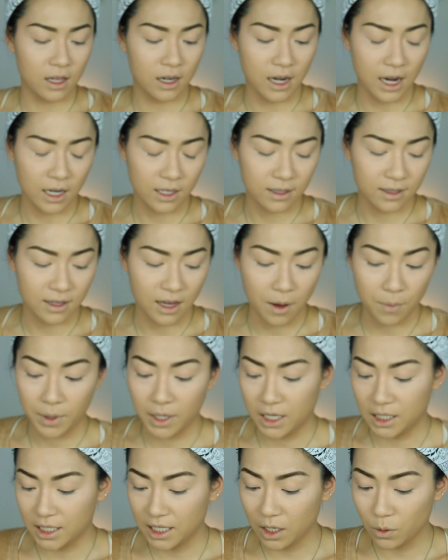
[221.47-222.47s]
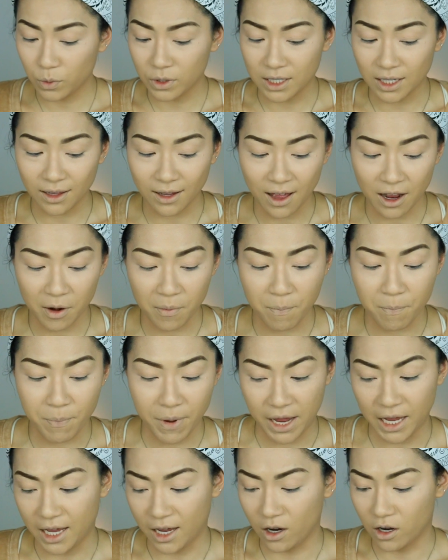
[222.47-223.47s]
the next step he did was a lot of
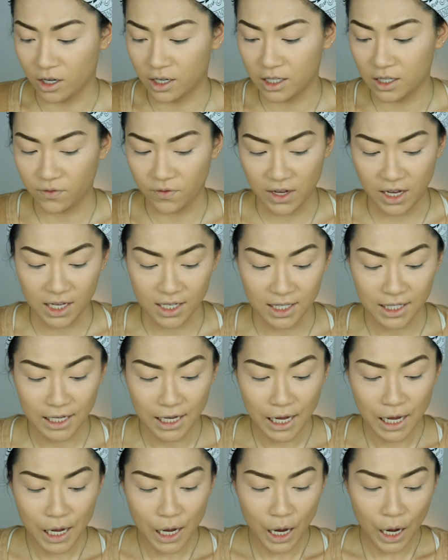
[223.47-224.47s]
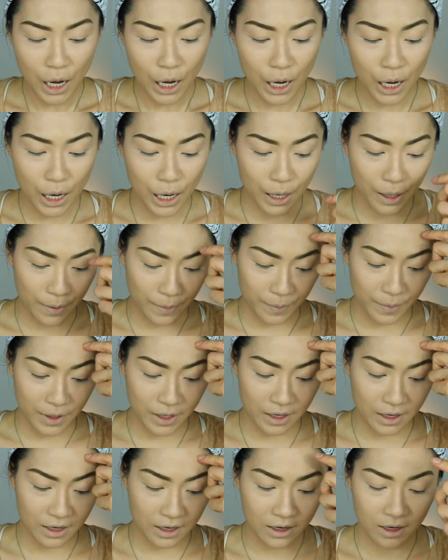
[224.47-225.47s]
baking on his face.
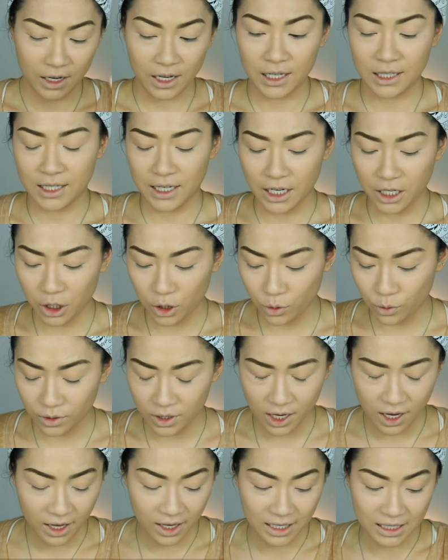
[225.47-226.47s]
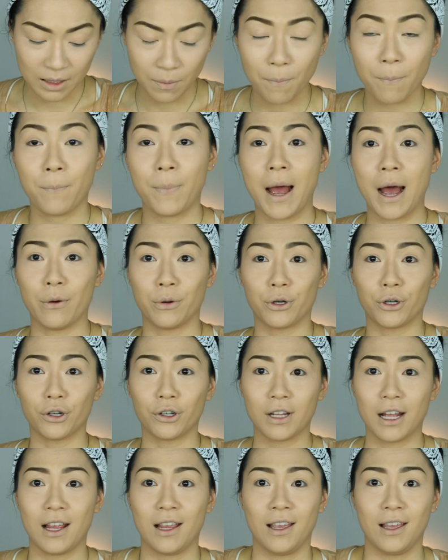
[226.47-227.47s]
He did use his
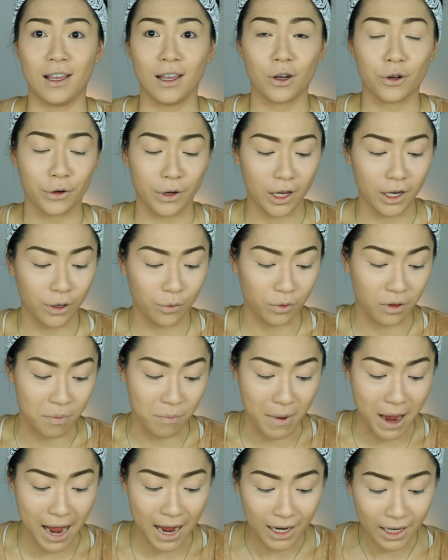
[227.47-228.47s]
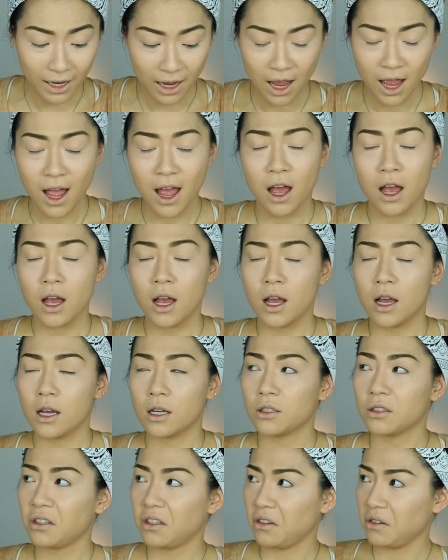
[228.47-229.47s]
powder that he created with MAC.
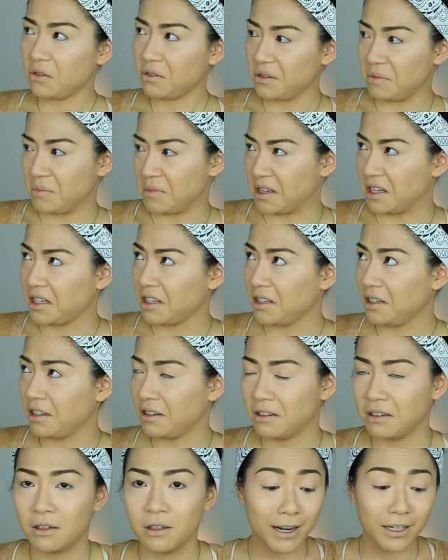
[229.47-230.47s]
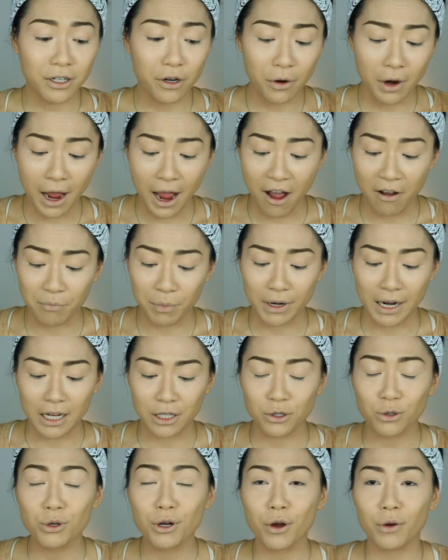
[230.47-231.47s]
Excuse me. I don't have, but I
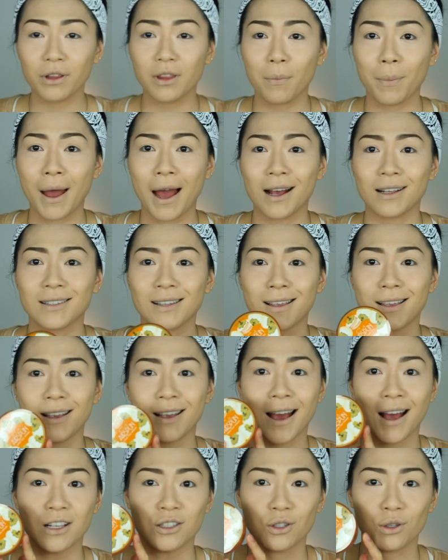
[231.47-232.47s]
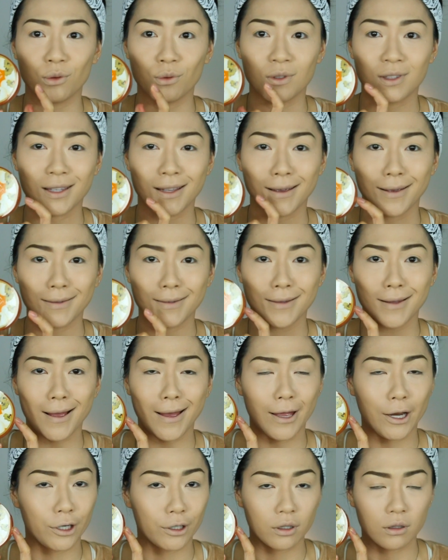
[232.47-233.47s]
do know in the past he has used this
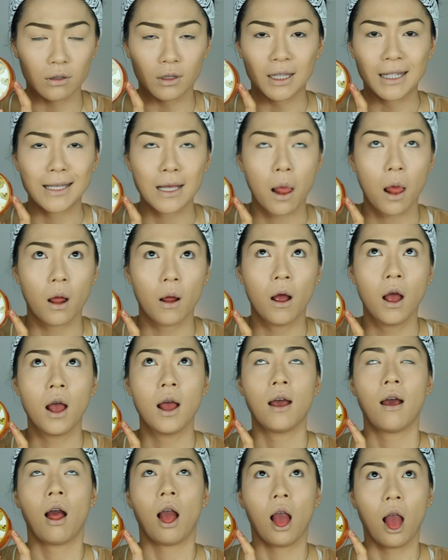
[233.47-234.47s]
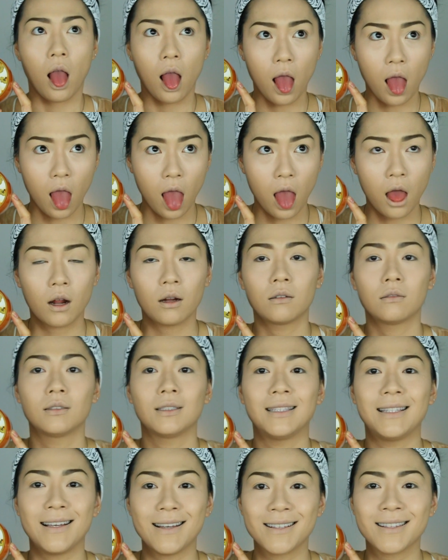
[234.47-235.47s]

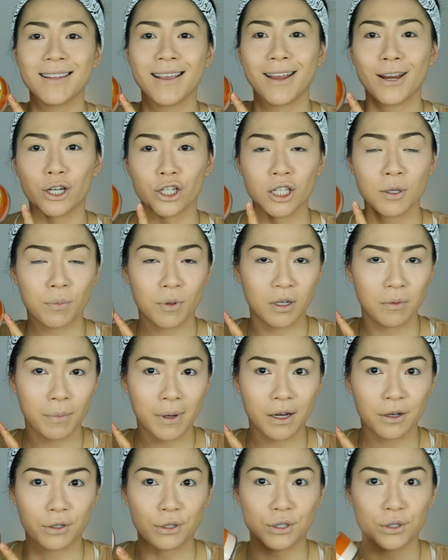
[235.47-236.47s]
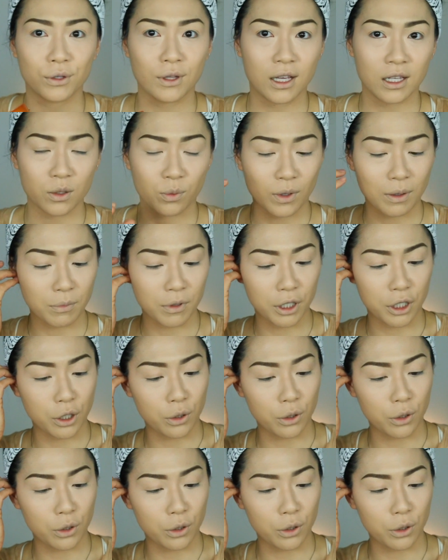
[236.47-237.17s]
Airspun powder, so that's what I'm gonna